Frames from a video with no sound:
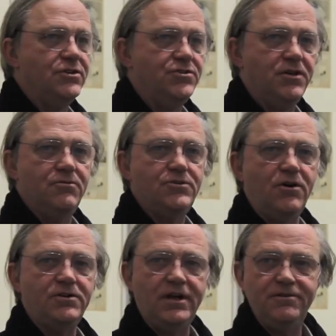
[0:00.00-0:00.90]
that you don't
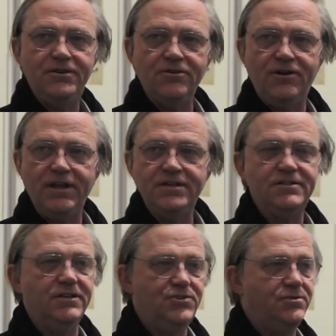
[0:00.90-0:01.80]
talk down to your audience
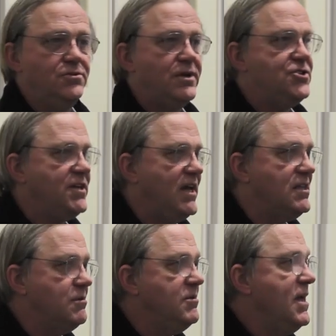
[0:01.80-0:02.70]
and that you do
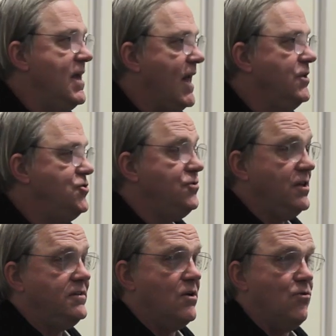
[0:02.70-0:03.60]
educate them and that you
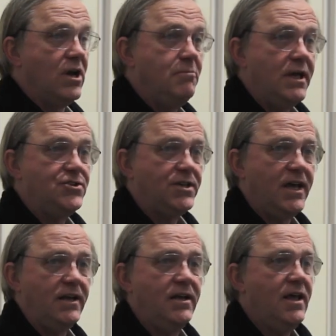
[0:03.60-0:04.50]
think they want to be
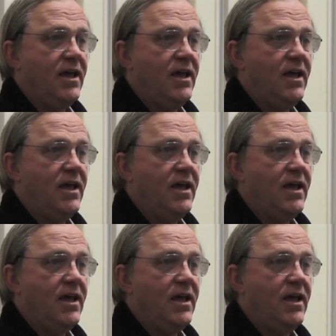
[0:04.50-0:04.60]
educated